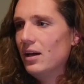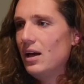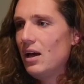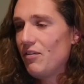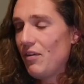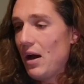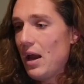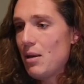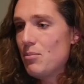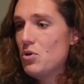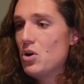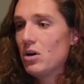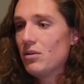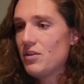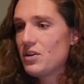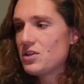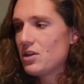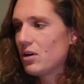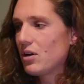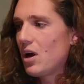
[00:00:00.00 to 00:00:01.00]
if I am
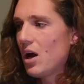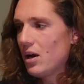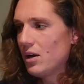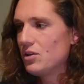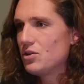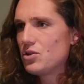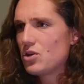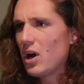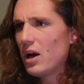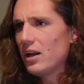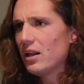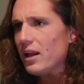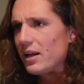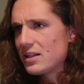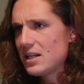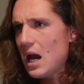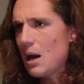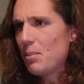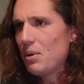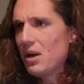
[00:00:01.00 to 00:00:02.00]
nervous, I'll kind of try to
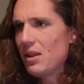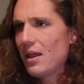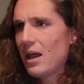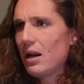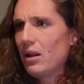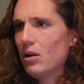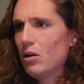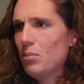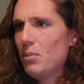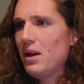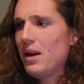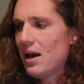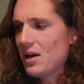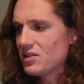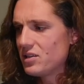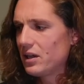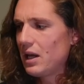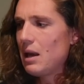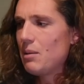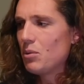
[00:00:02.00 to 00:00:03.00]
like tap into that a little bit. And
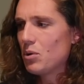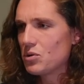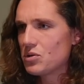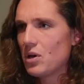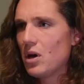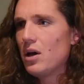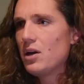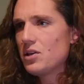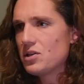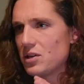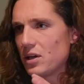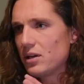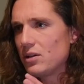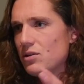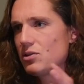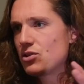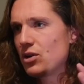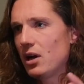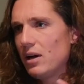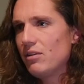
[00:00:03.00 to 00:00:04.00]
as the game goes on, it's
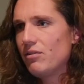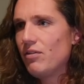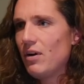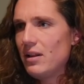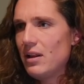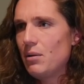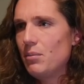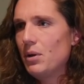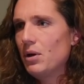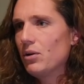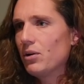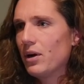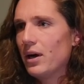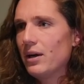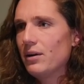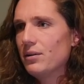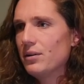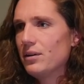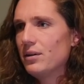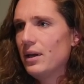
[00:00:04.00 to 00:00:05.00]
like trying to find that middle
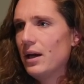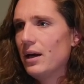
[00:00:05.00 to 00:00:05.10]
ground